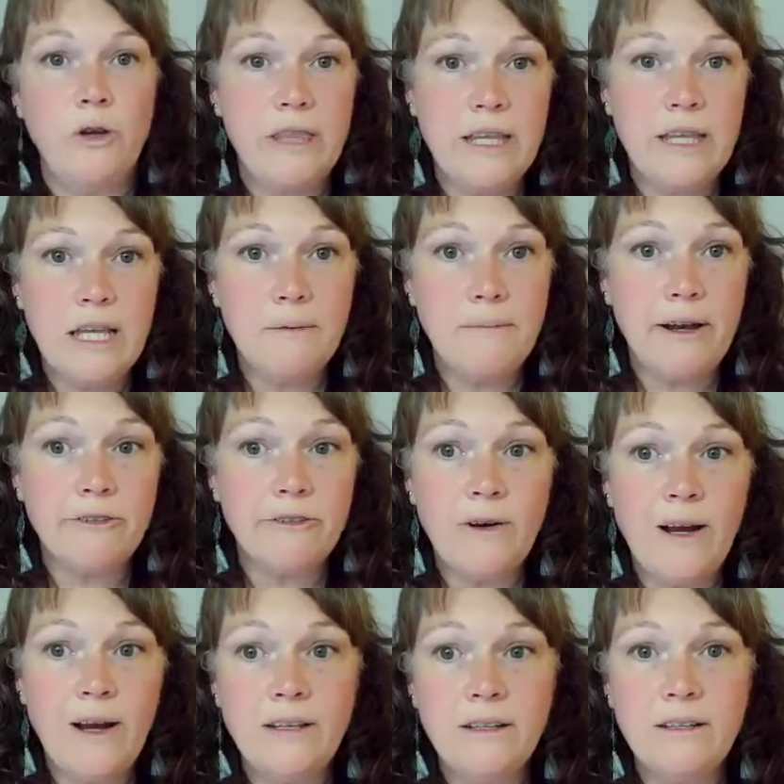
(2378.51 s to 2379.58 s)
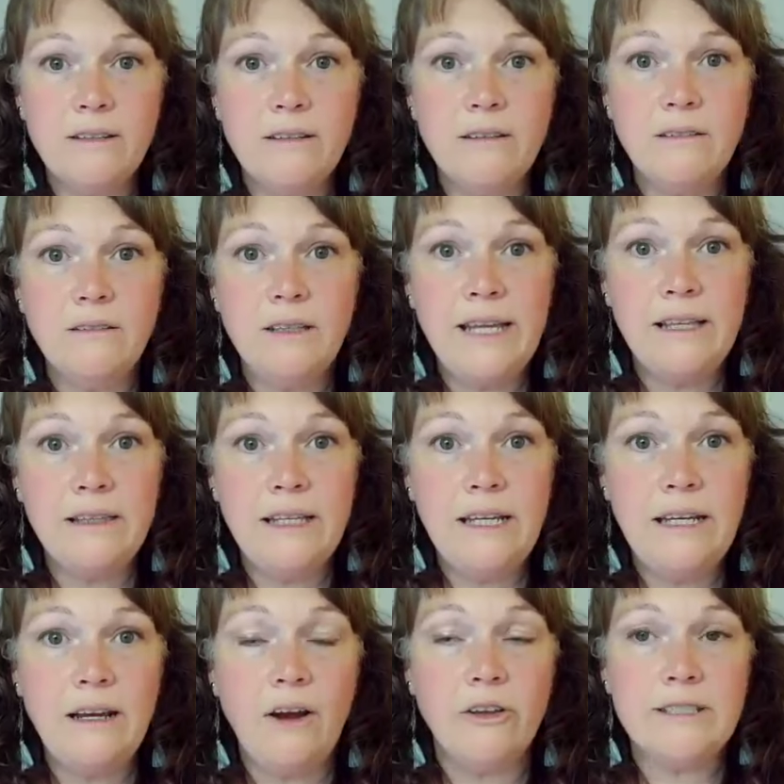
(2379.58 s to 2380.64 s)
Are you thinking about a friend
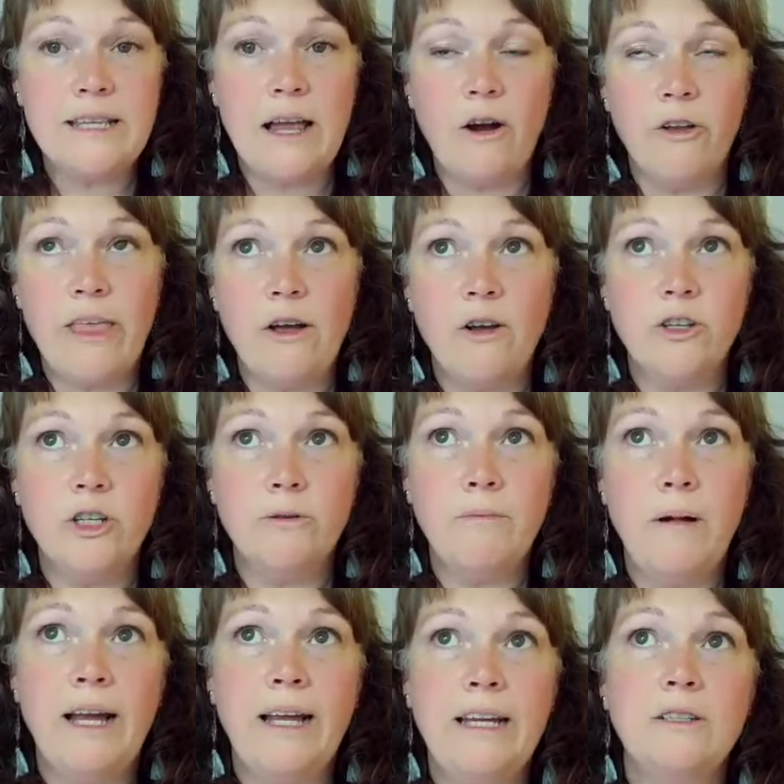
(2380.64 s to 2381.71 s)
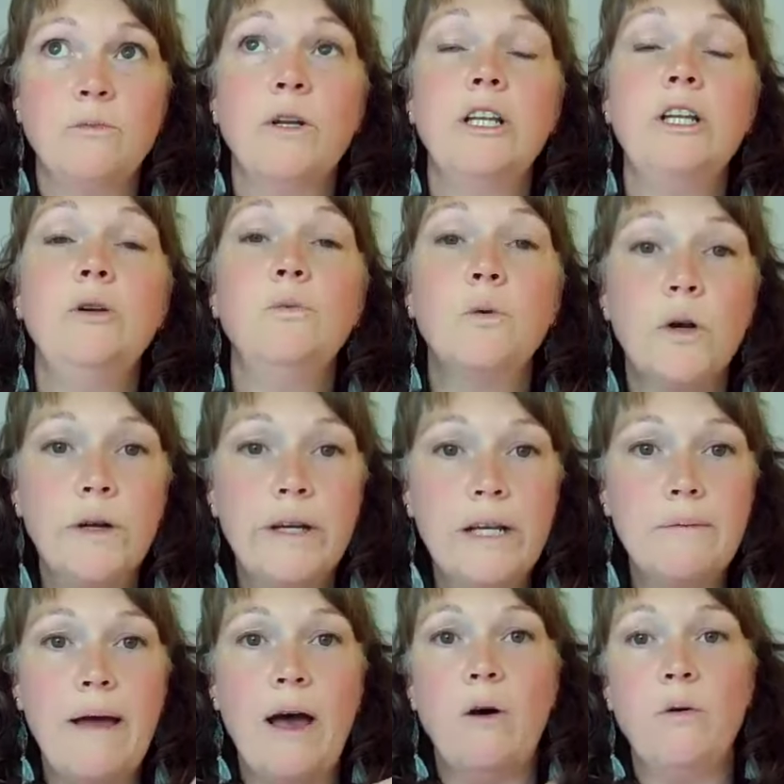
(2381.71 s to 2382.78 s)
lately? Are they on your mind? What are you
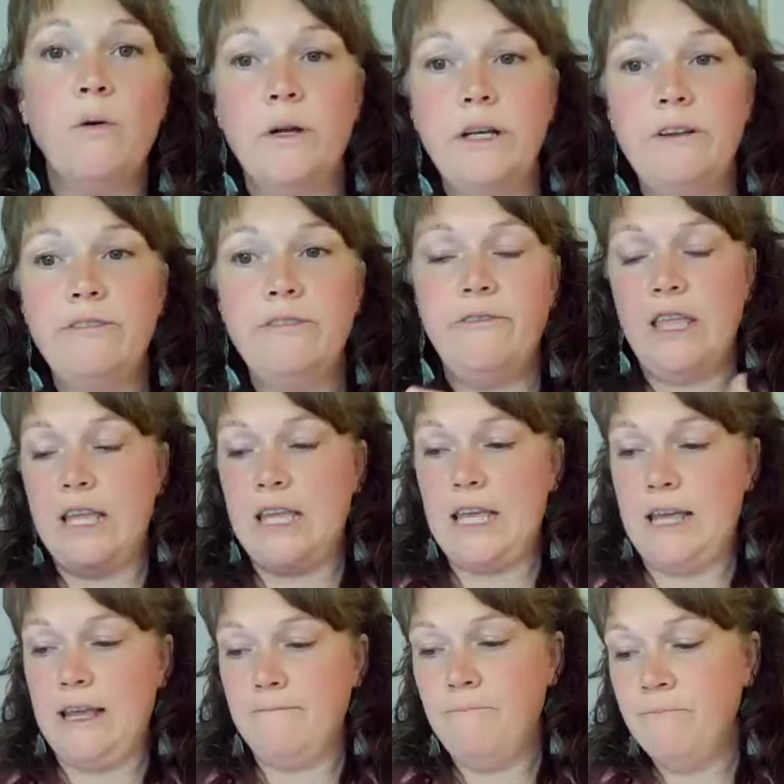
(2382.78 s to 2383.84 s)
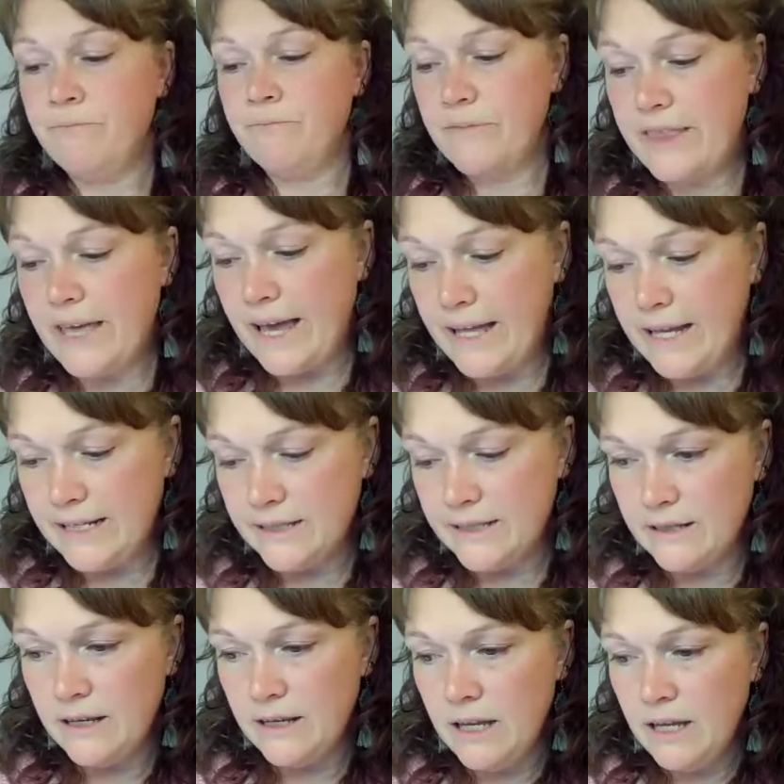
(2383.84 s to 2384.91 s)
worried about? What are you thinking that
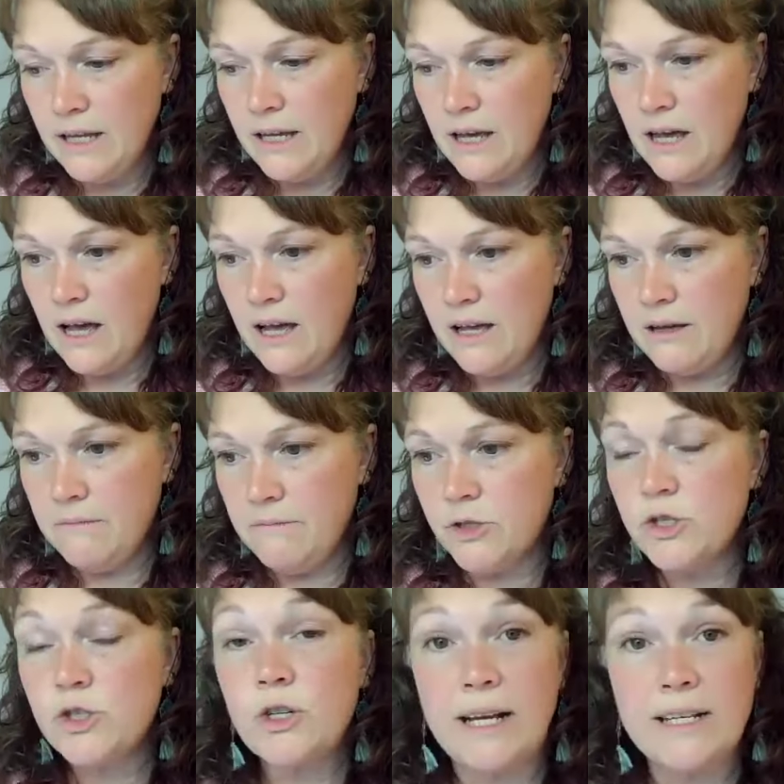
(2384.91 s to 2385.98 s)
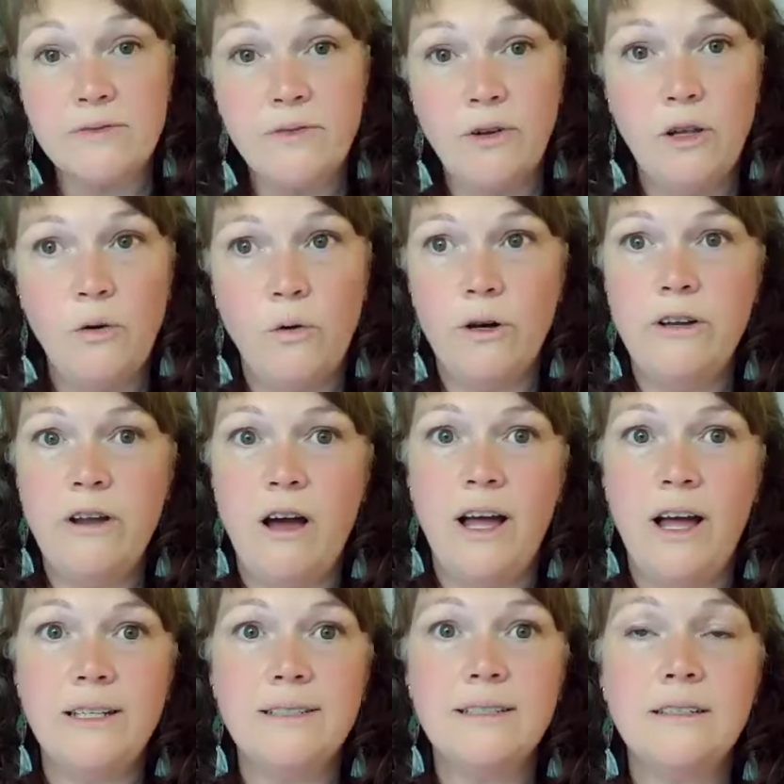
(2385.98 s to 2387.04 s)
is stressful or
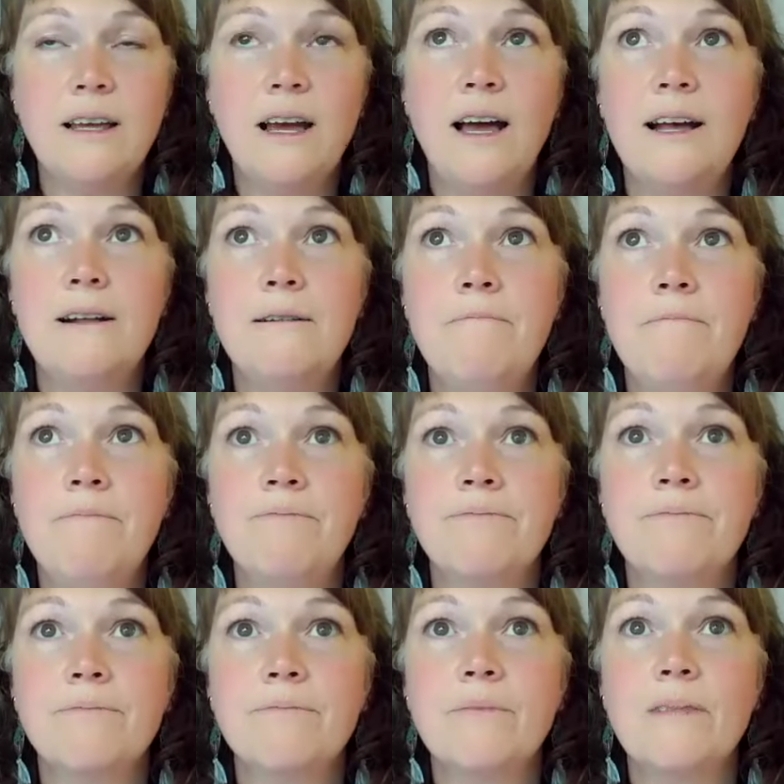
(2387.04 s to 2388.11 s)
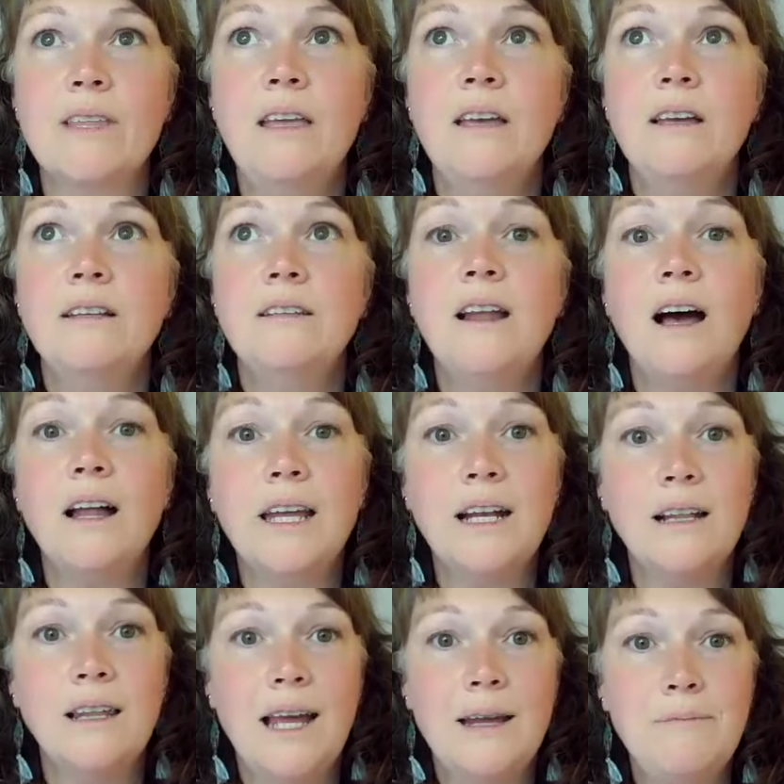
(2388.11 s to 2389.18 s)
not in
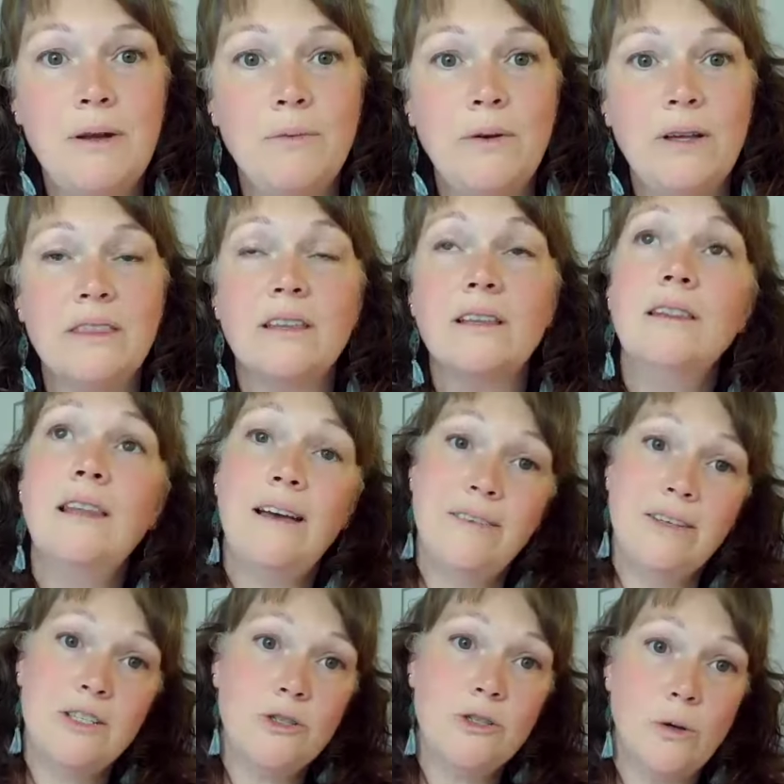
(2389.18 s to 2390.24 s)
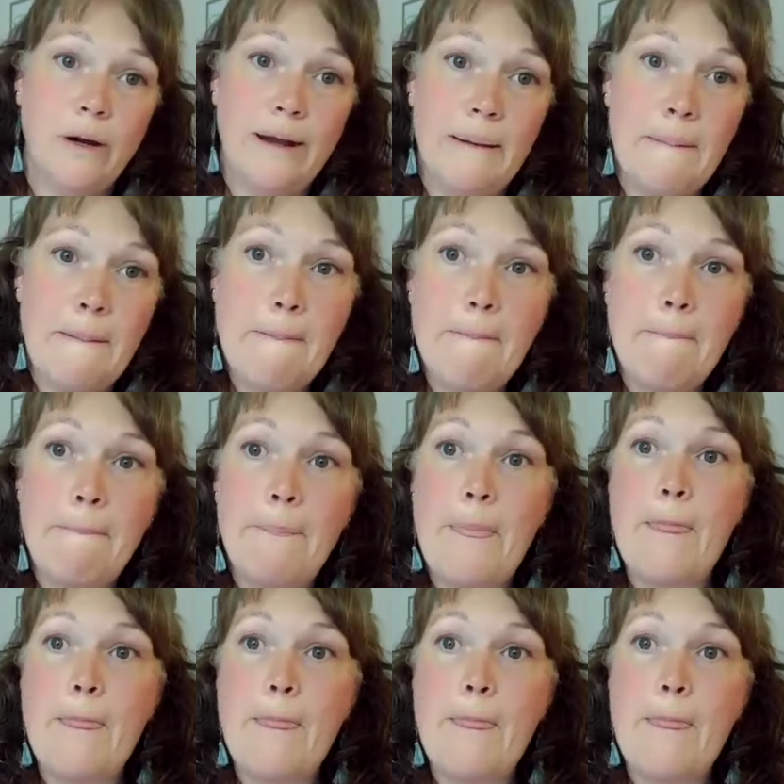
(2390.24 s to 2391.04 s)
alignment with love and joy?